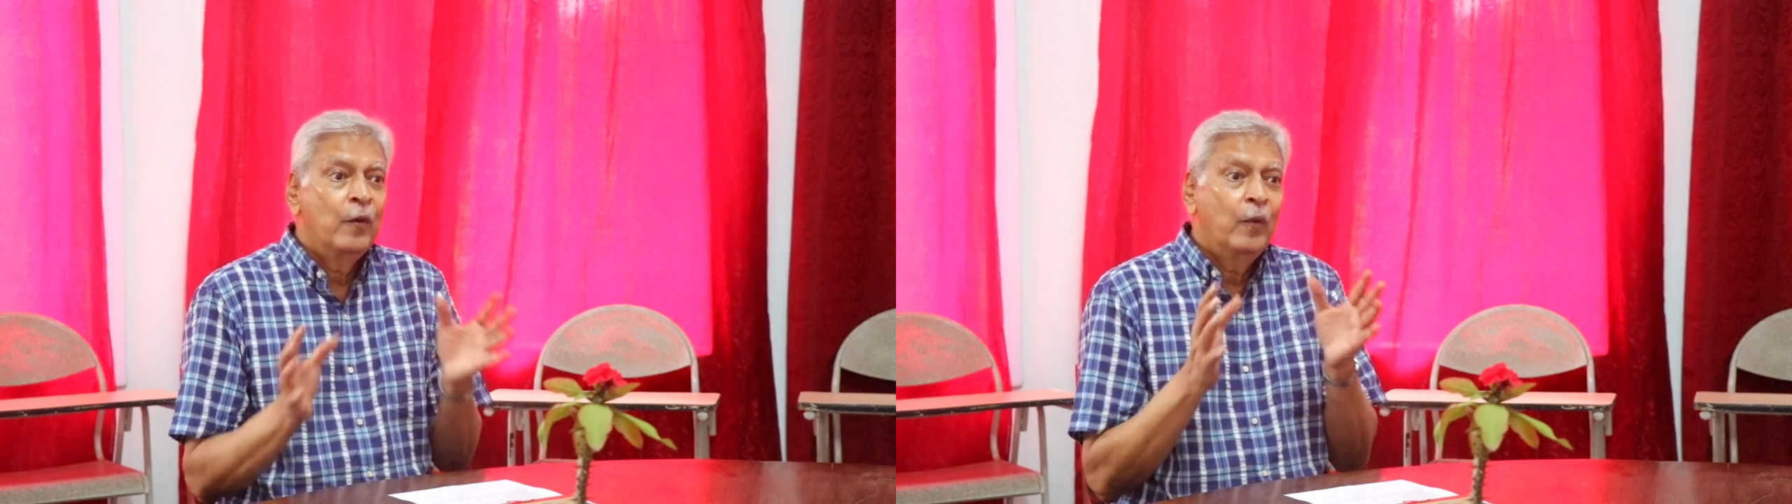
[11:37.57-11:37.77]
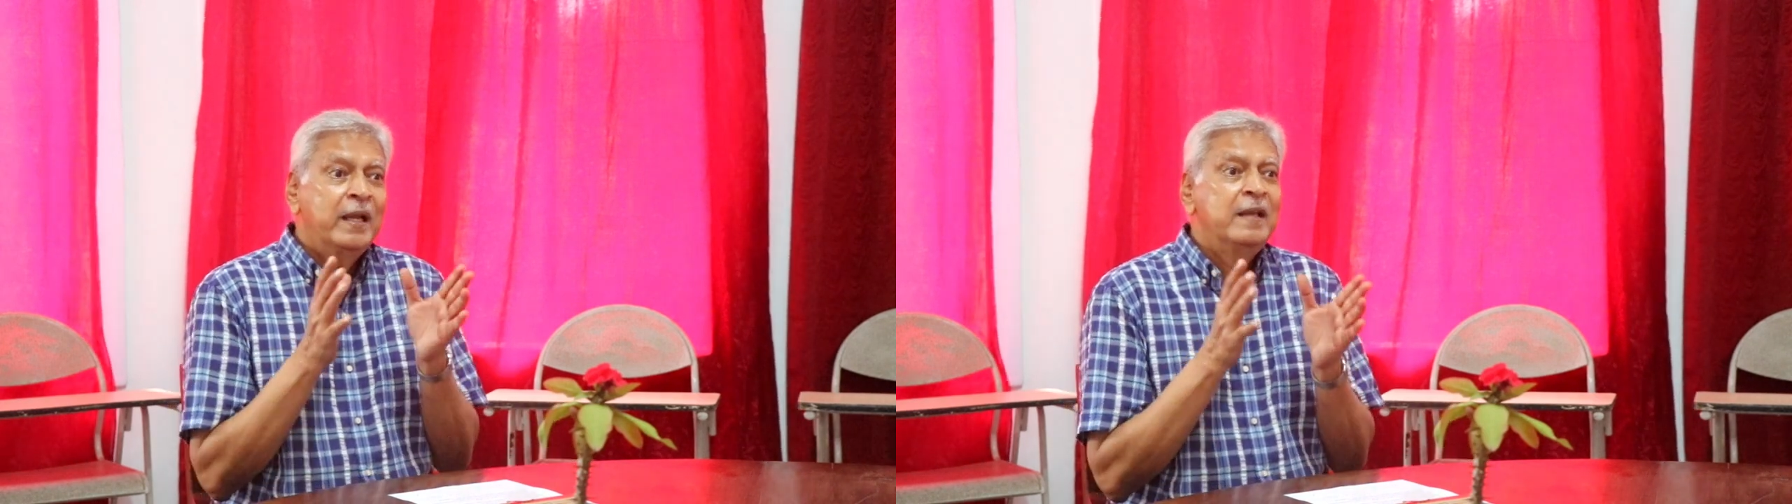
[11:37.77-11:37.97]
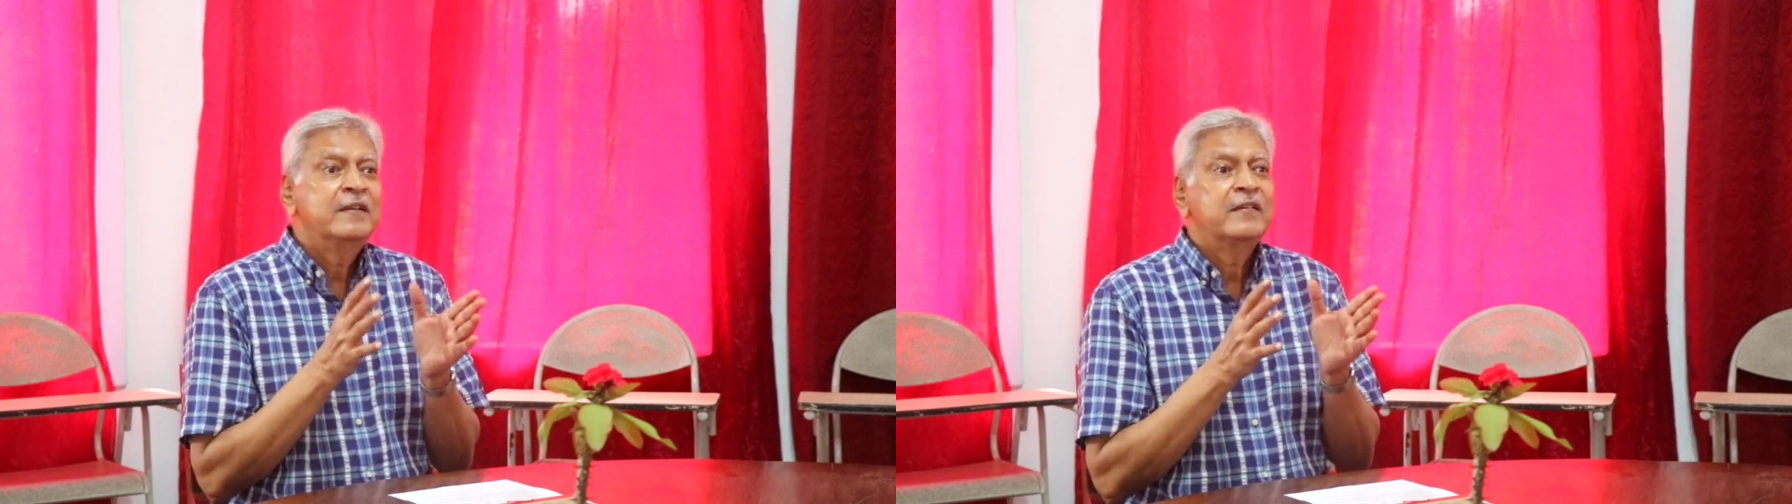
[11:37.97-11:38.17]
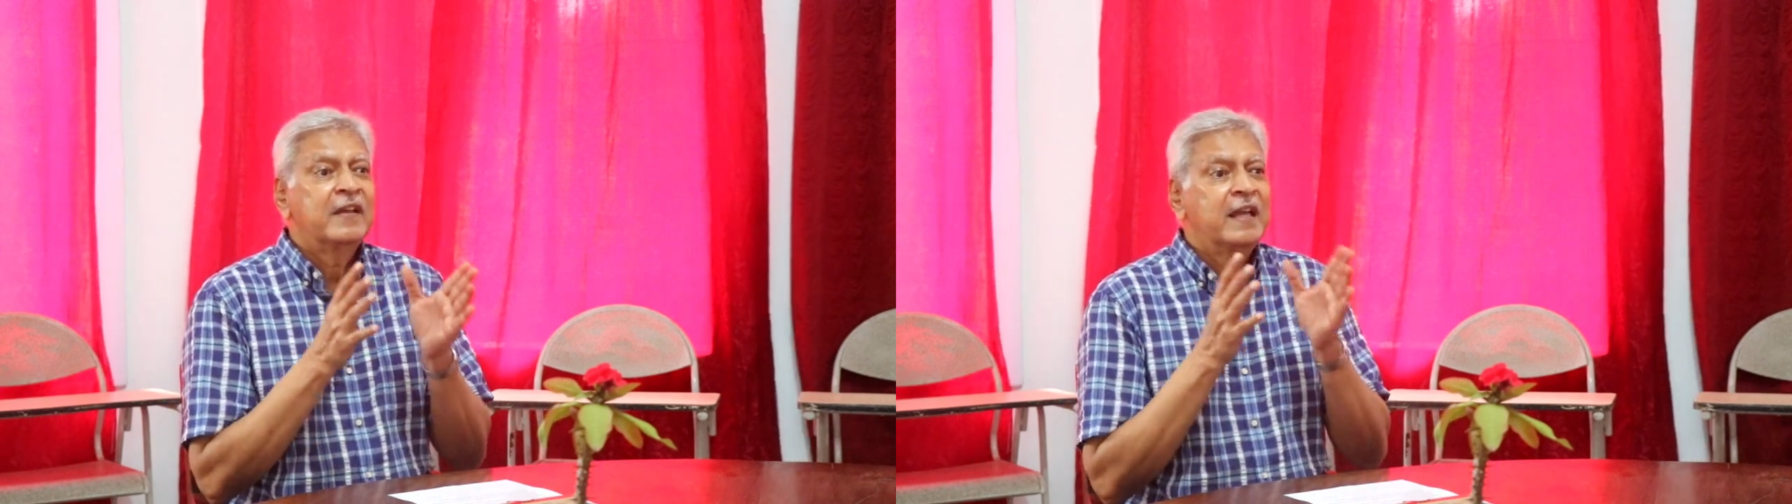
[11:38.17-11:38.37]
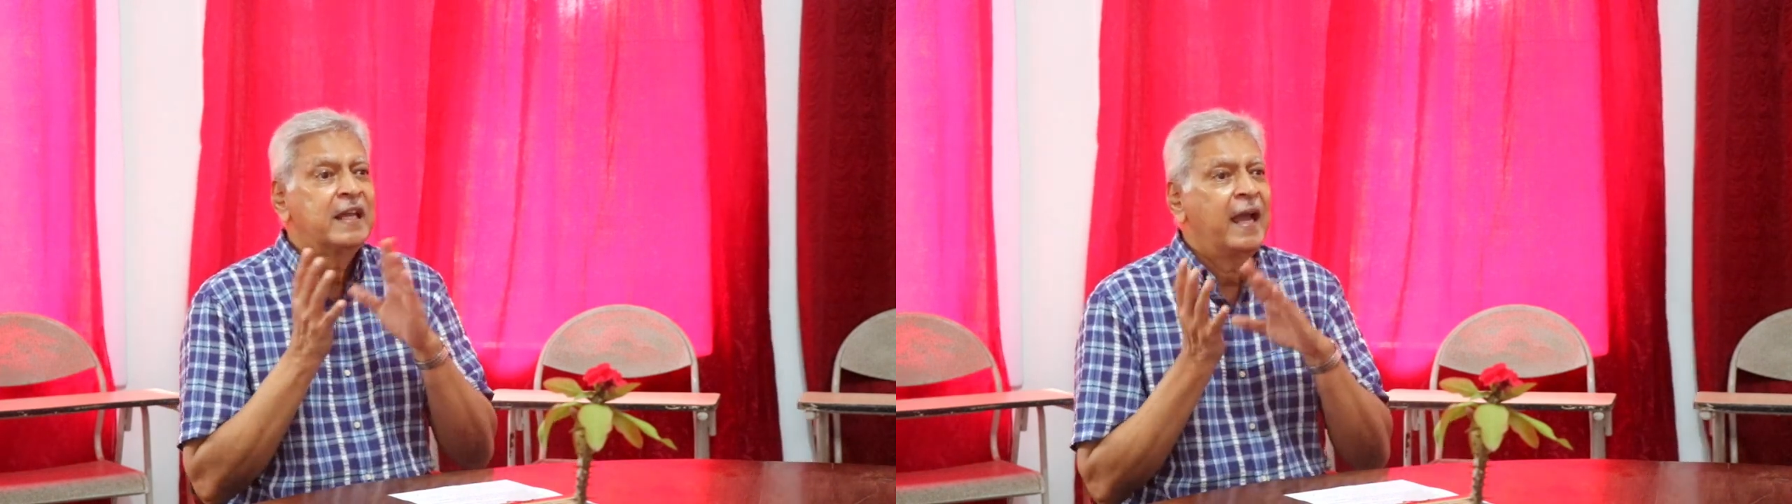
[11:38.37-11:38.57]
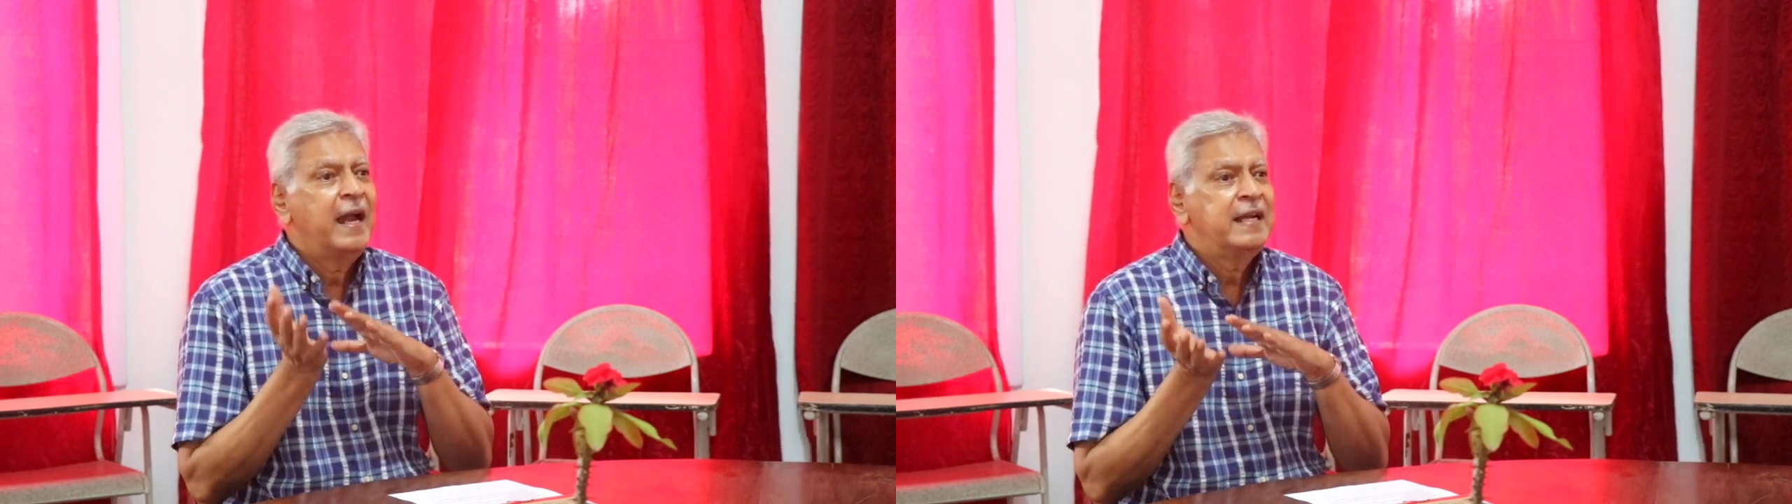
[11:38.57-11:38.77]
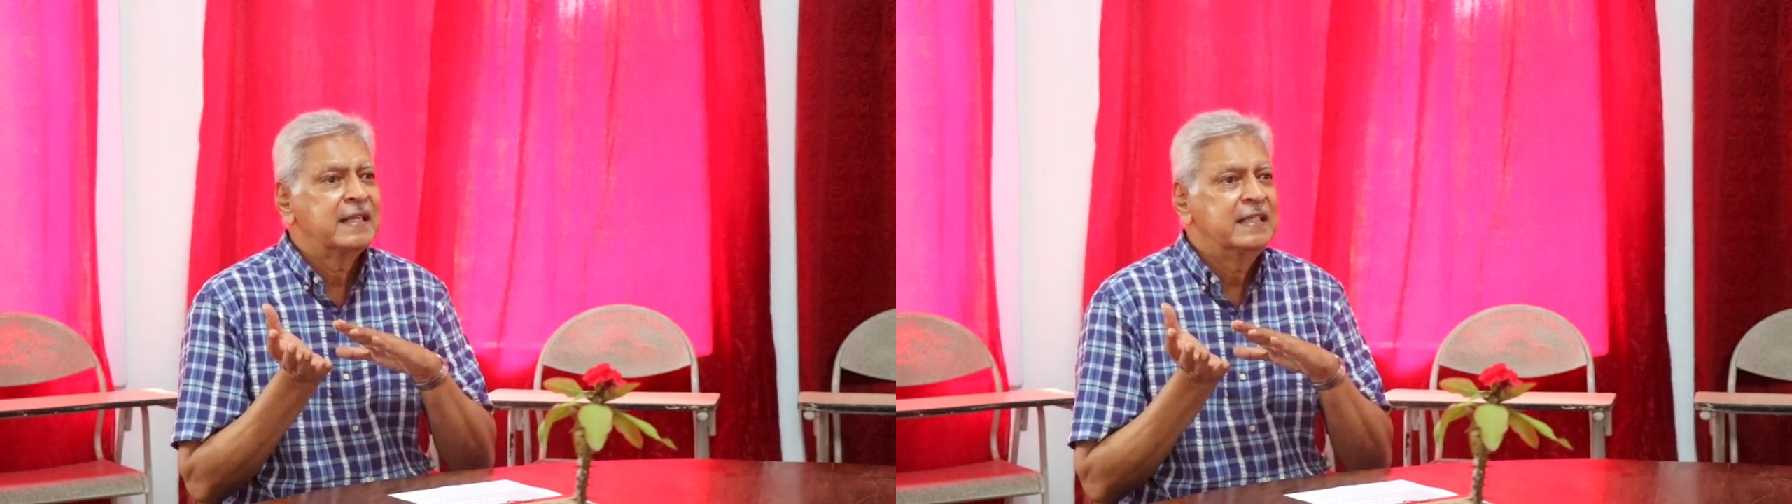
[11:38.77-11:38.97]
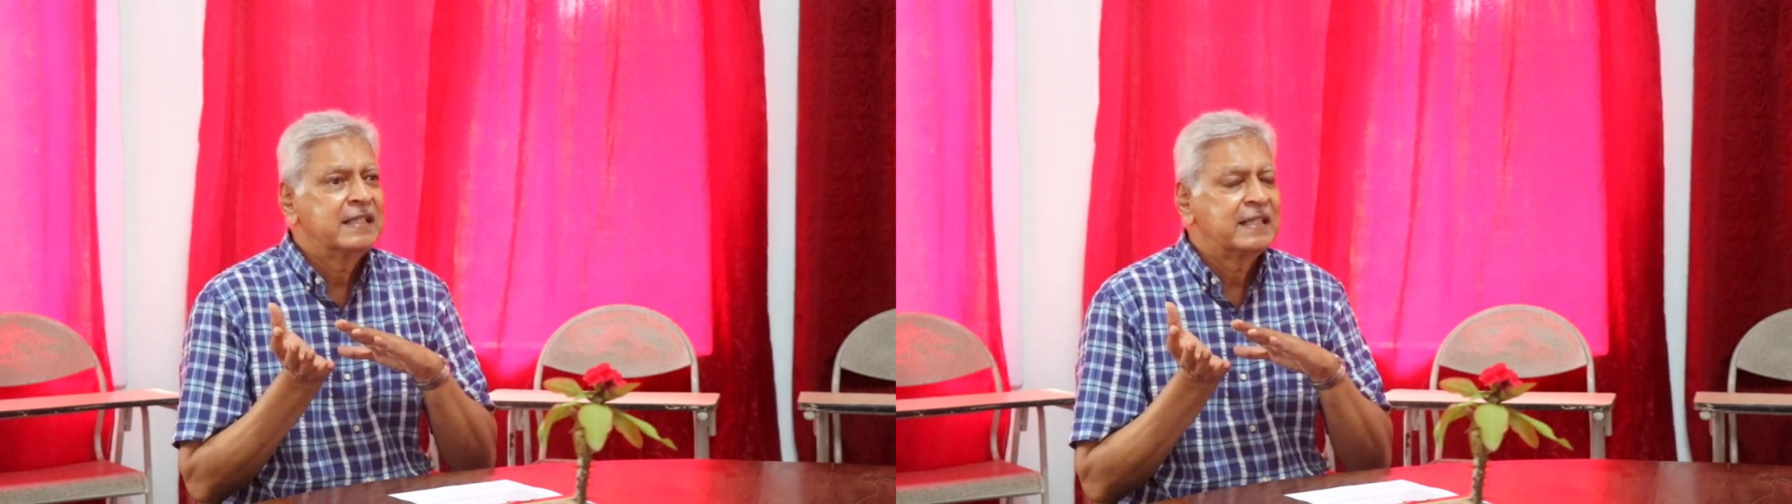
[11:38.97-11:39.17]
Whereas the
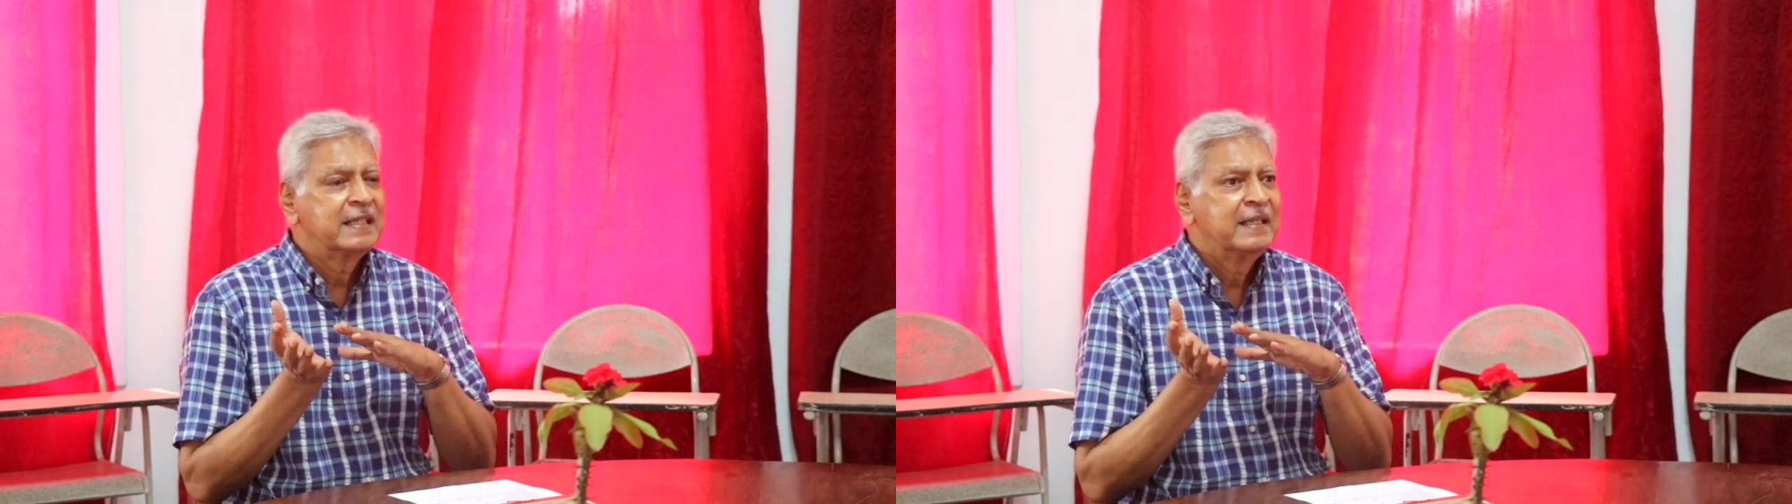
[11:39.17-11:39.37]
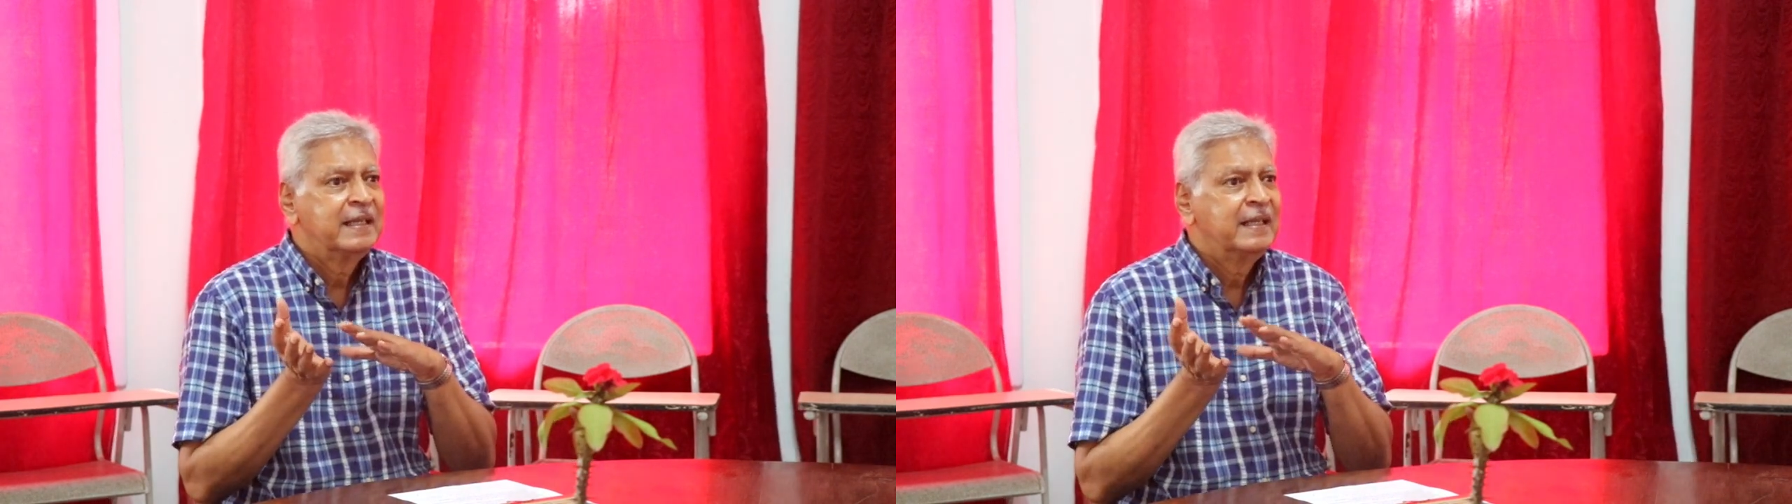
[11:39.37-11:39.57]
psychiatrist